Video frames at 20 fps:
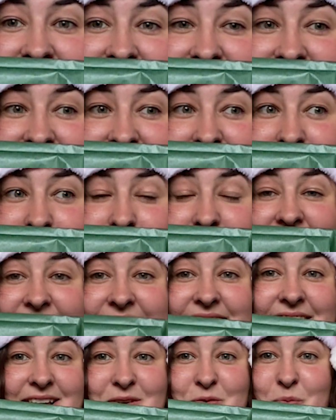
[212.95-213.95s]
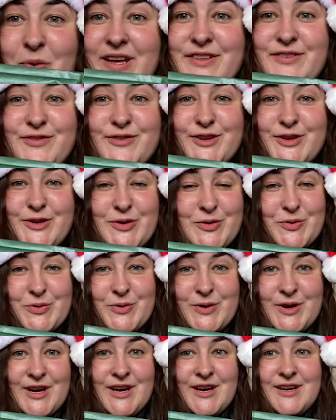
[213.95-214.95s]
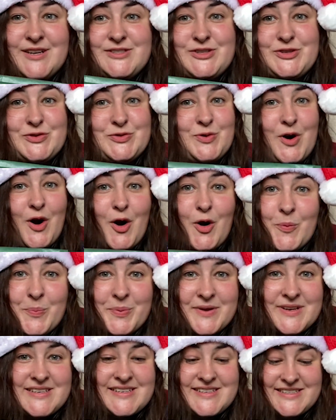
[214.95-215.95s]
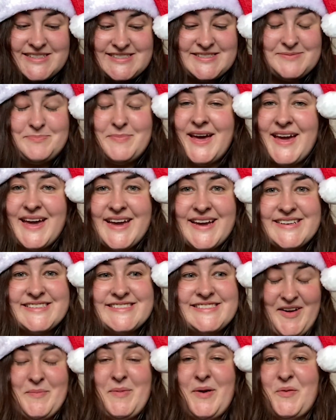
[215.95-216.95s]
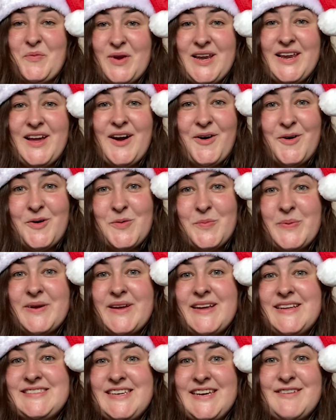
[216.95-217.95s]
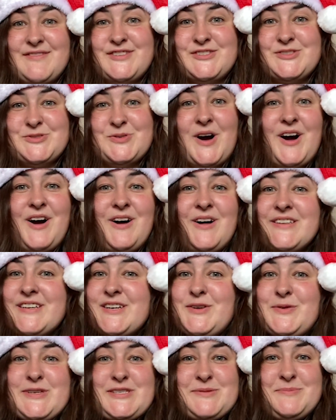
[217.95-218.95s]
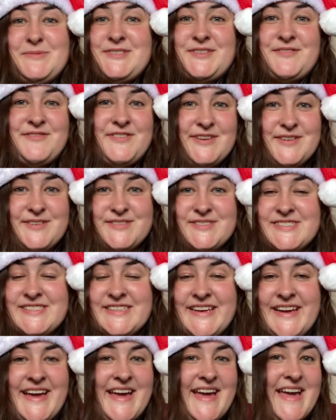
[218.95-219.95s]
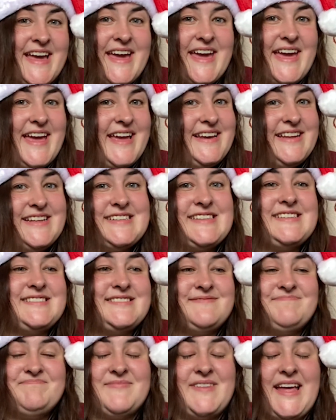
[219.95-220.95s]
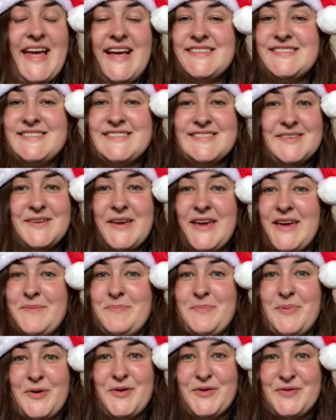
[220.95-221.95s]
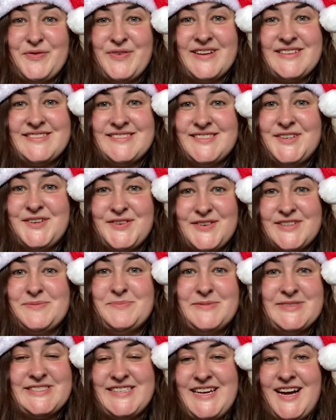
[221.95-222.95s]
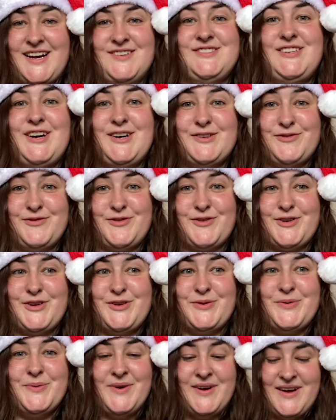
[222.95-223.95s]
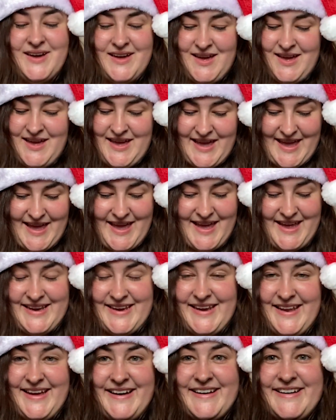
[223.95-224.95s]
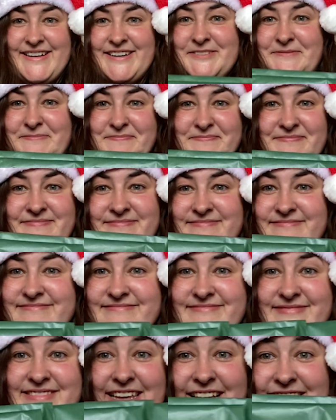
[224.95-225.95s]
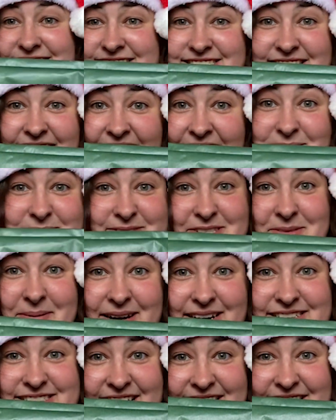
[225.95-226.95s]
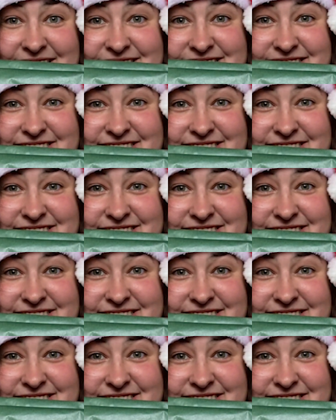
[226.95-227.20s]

I can't wait for you to open these bags. I really hope it gives you all the Christmas feels, and it has a perfect Christmas countdown for you. And yes, I'm super excited.